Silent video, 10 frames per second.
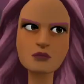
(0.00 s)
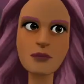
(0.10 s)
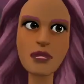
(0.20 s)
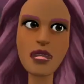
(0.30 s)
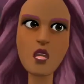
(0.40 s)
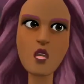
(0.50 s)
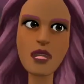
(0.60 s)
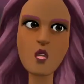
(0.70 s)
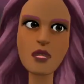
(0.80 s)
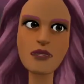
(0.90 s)
I'd rather
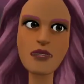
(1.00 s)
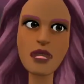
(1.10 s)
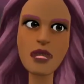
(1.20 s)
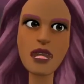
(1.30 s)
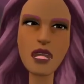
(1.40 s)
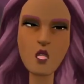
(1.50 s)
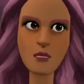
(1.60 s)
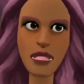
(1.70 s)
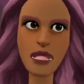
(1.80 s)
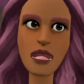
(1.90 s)
not divulge too
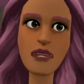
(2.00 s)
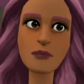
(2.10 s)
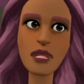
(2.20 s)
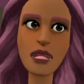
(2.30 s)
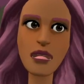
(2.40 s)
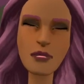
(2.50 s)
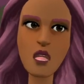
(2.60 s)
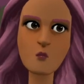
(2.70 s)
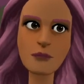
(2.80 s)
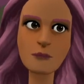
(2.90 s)
much information
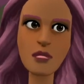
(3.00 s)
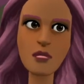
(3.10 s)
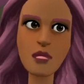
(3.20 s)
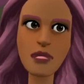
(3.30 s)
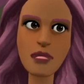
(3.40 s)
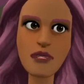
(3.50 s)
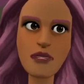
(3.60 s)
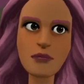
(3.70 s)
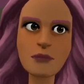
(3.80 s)
about my personal life.